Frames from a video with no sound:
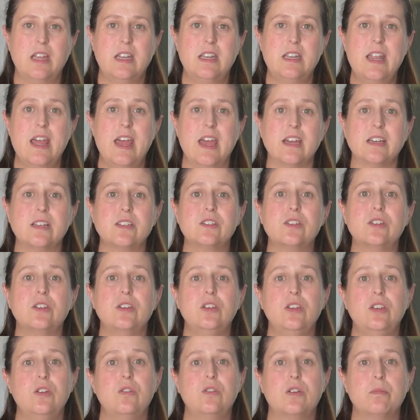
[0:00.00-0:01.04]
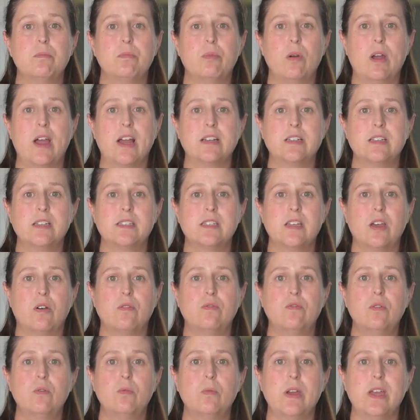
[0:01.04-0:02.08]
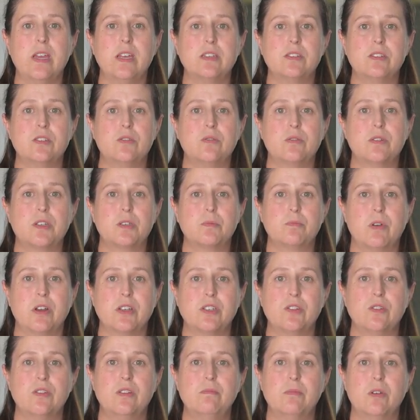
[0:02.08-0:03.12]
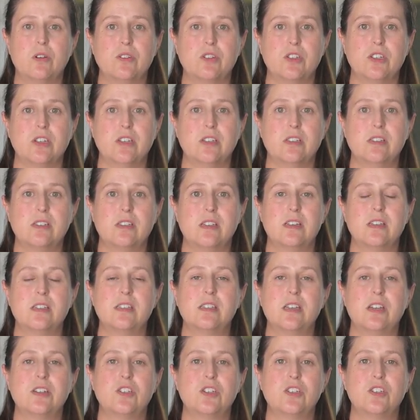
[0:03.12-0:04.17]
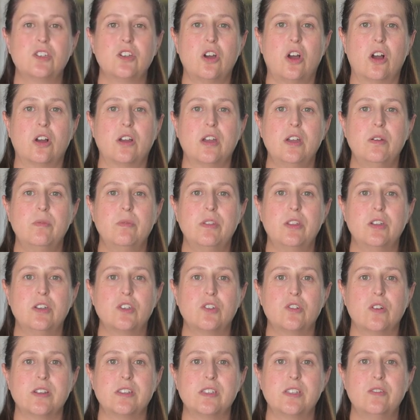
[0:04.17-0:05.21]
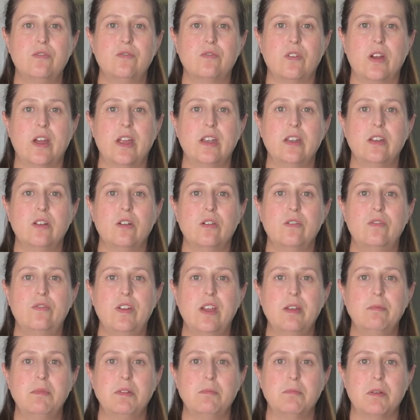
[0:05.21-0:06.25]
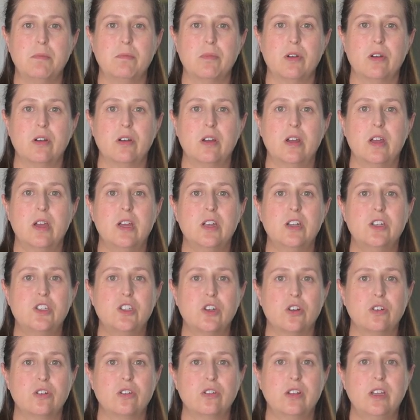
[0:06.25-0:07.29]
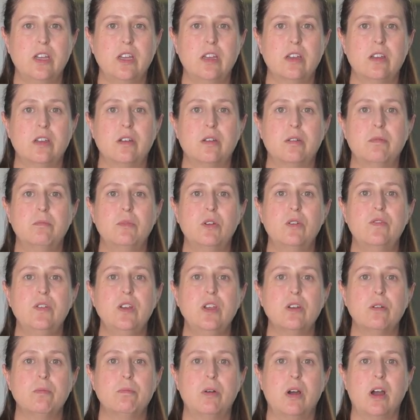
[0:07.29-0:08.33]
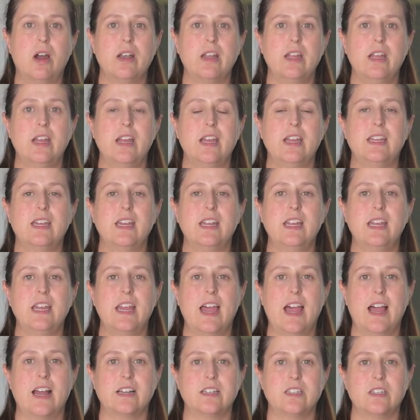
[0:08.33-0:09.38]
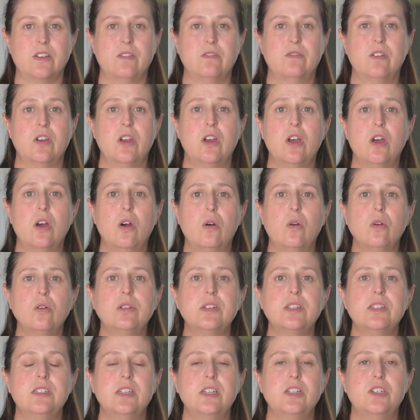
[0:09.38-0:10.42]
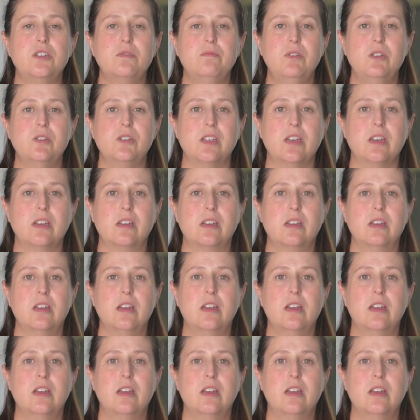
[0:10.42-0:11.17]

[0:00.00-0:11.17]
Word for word: Next, you can practice helpful ways to express your emotions, such as talking with a trusted friend or family member, journaling, moving your body and getting active, or listening to music.